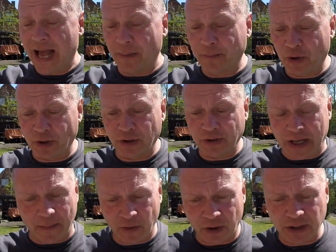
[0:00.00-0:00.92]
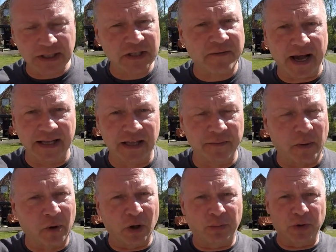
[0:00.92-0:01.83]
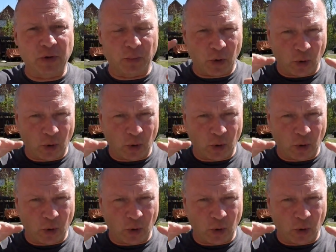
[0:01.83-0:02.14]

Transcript: I'm not going to divide them. I'm going to put them